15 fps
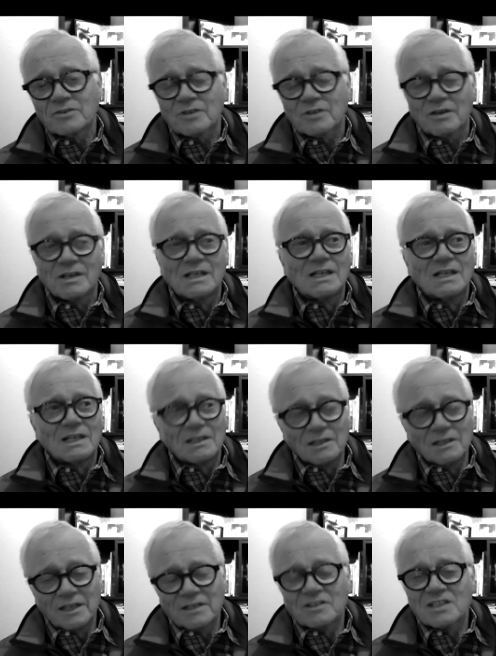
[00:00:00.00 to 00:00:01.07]
are
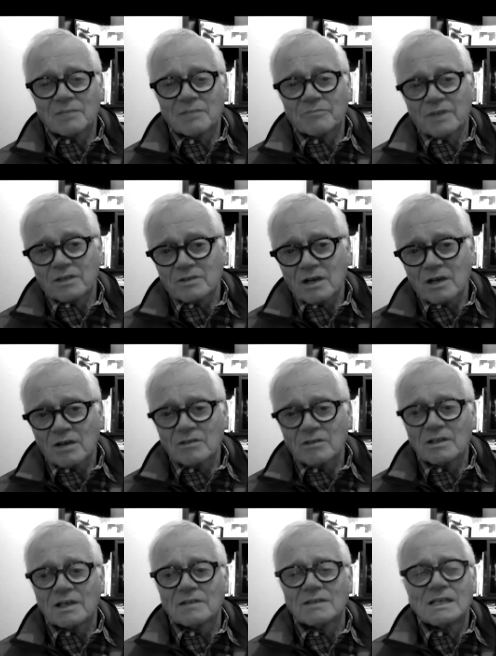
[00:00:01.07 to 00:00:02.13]
lit, some things aren't
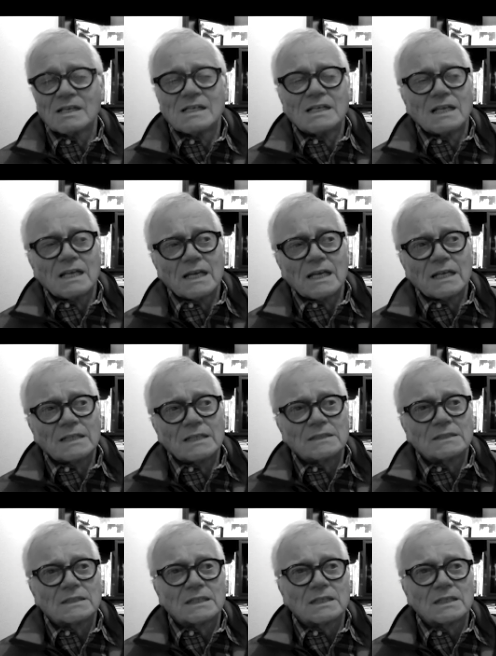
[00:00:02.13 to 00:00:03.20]
lit.
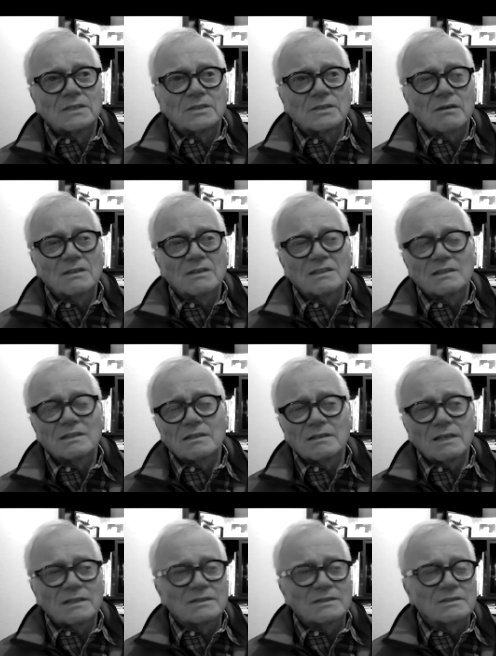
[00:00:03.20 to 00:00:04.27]
And uh, so it's,
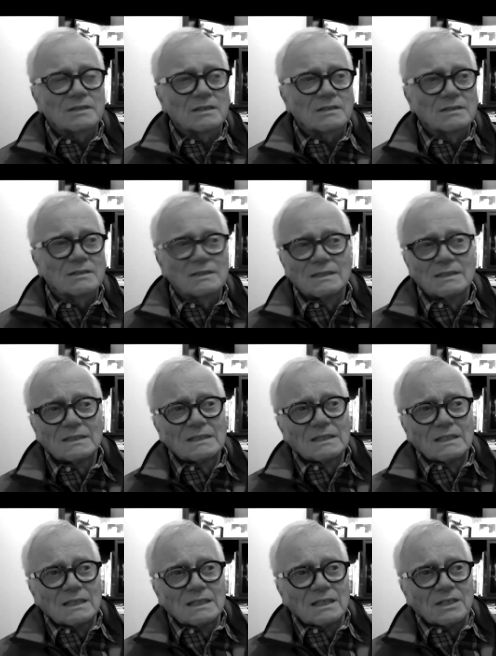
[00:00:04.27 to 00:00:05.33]
it's, uh,
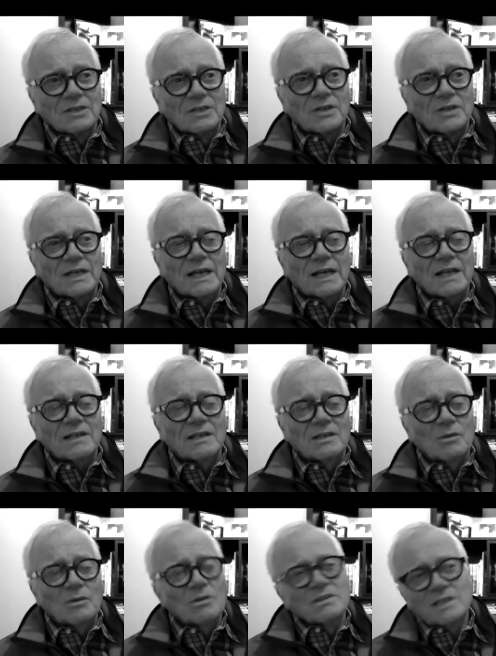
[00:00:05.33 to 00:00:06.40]
you know, you got to
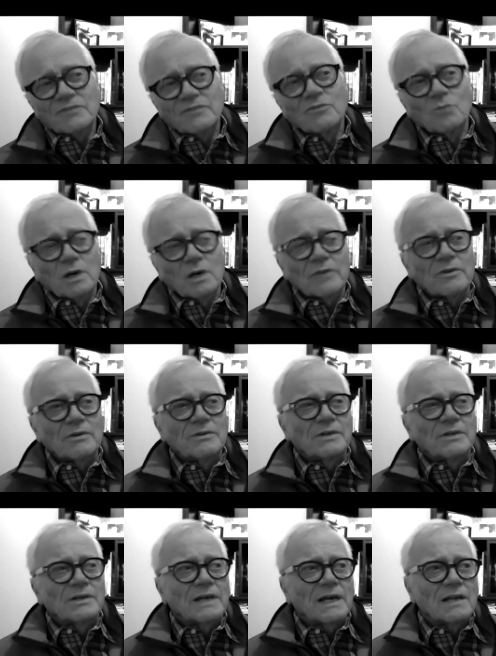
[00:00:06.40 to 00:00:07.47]
go in different weather and
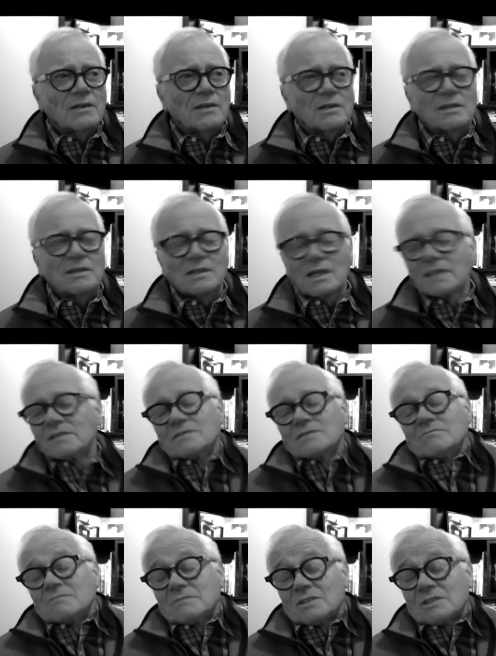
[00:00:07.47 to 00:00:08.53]
you got to look at light.
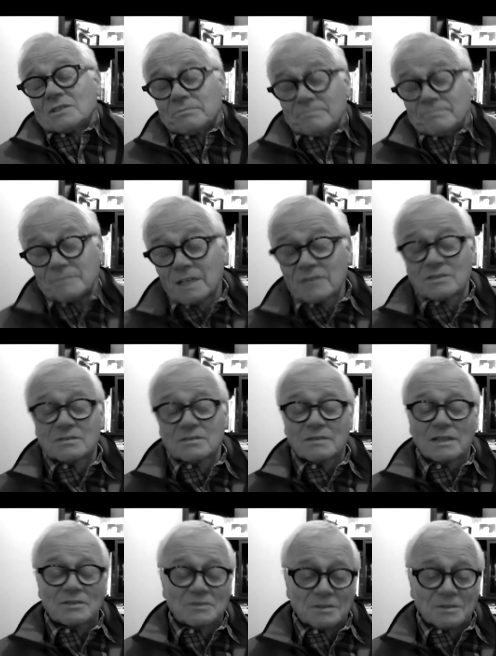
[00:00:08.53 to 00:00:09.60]
That's
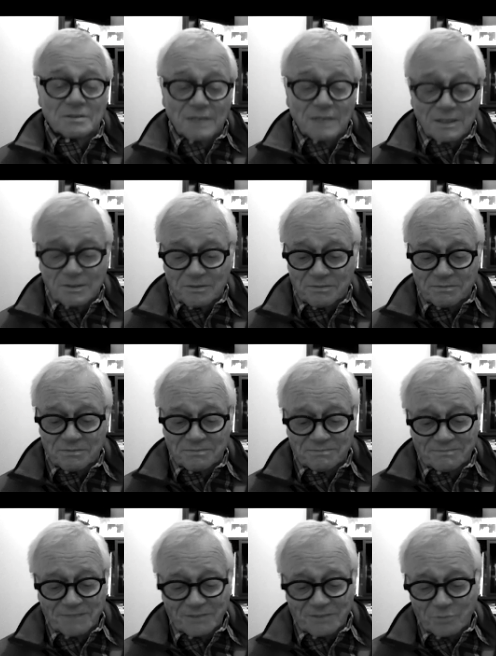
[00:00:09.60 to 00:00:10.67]
that's that's
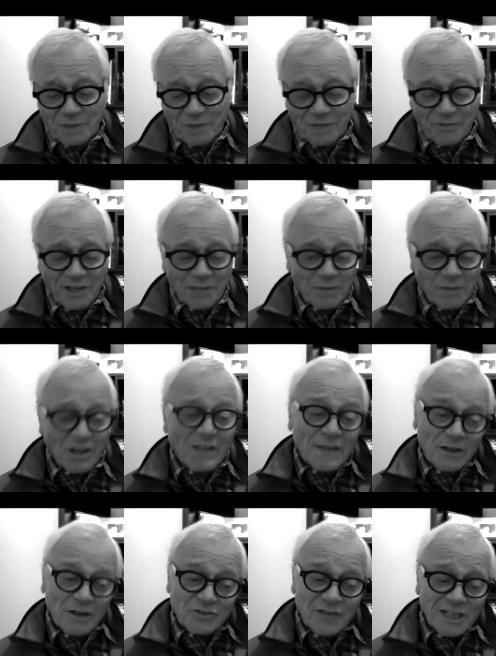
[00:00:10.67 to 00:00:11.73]
that's what I think about.
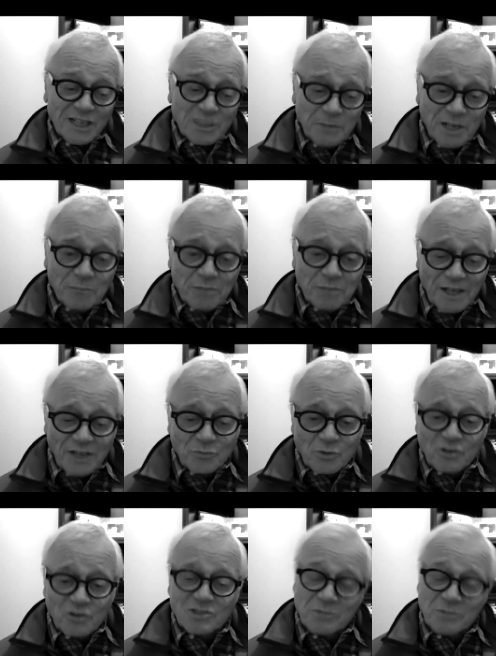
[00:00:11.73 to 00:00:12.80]
Now it's nice to be in a place
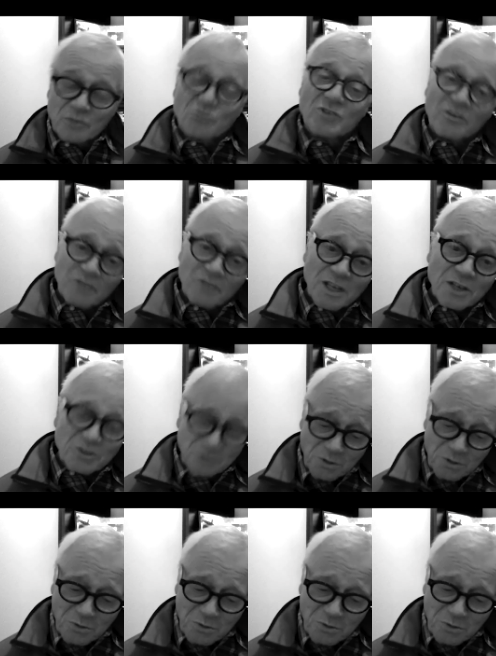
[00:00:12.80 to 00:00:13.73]
where there's some interesting things too.